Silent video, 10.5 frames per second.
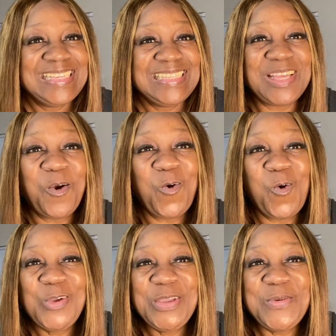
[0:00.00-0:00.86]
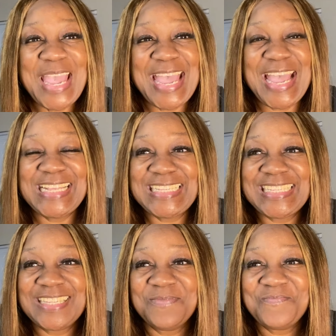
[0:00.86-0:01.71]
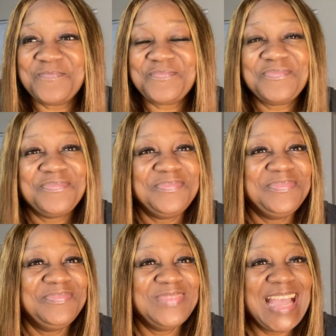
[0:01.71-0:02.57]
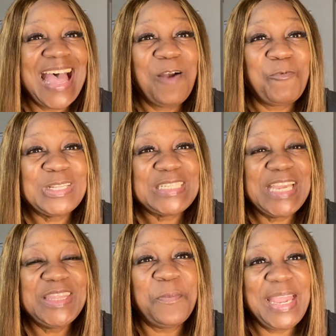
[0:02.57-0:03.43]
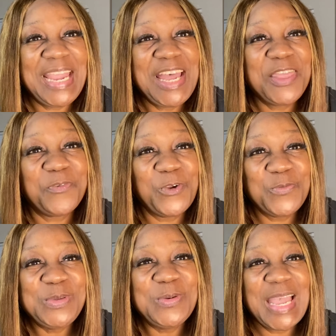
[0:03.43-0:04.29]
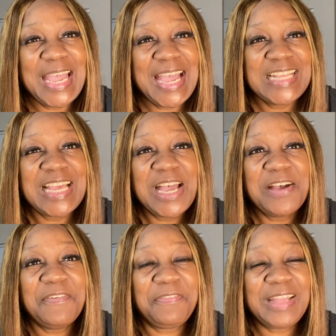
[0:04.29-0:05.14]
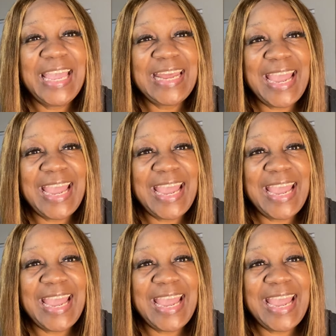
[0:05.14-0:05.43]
So, you guys, I was in the bathroom, you guys, flat